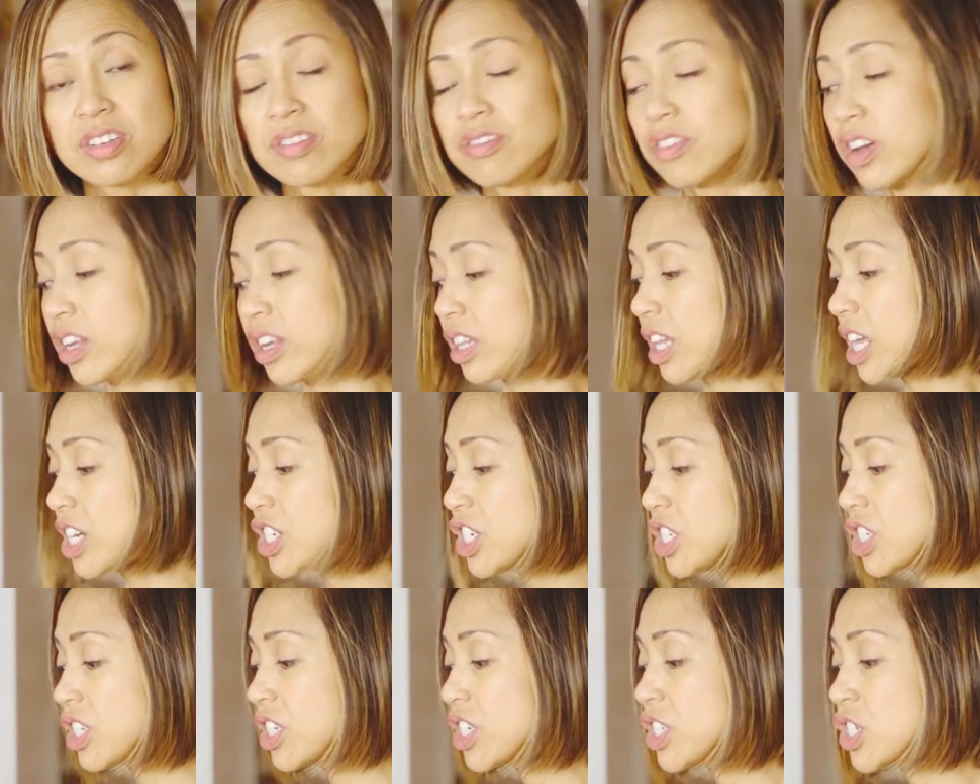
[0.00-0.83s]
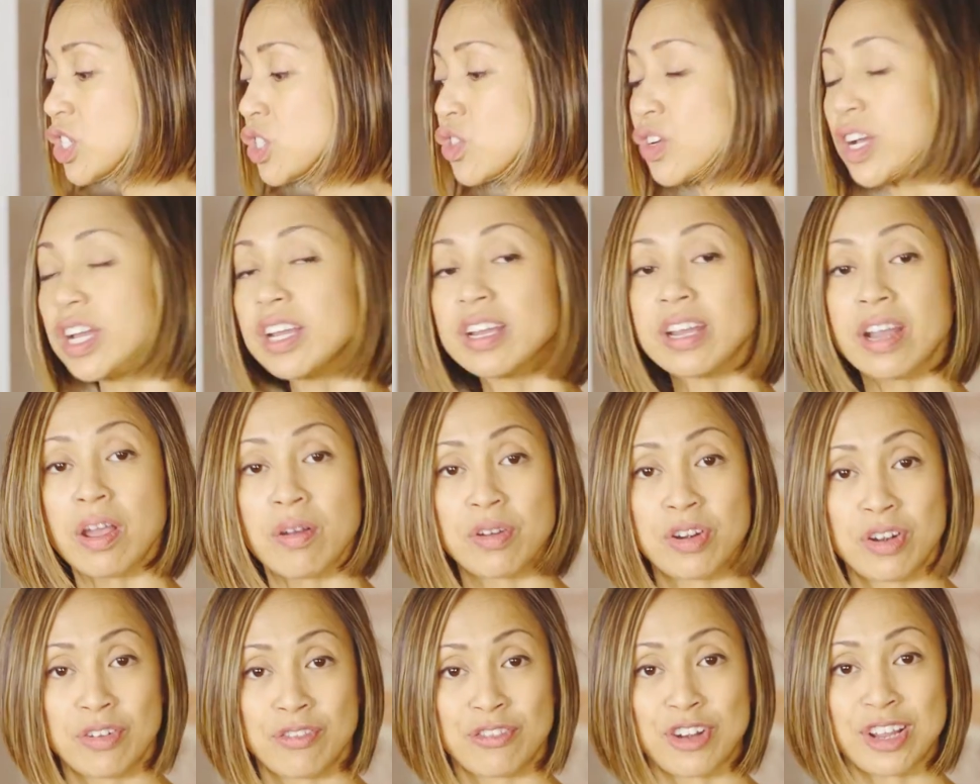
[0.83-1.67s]
the front leg, she's gonna straighten
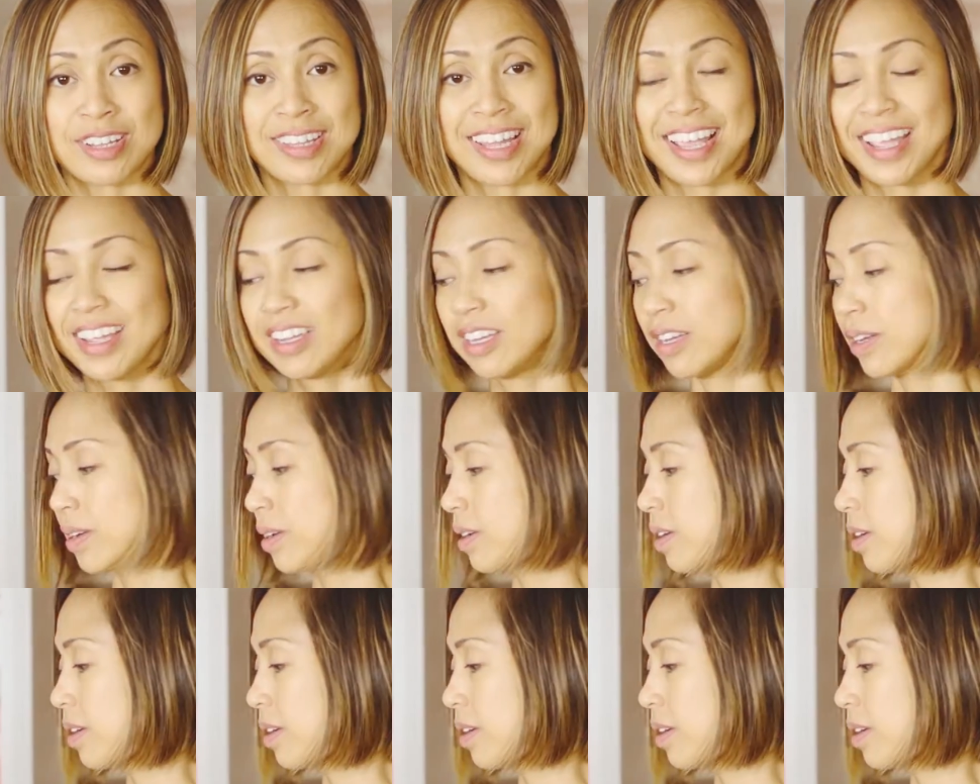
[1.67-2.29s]
out her front leg.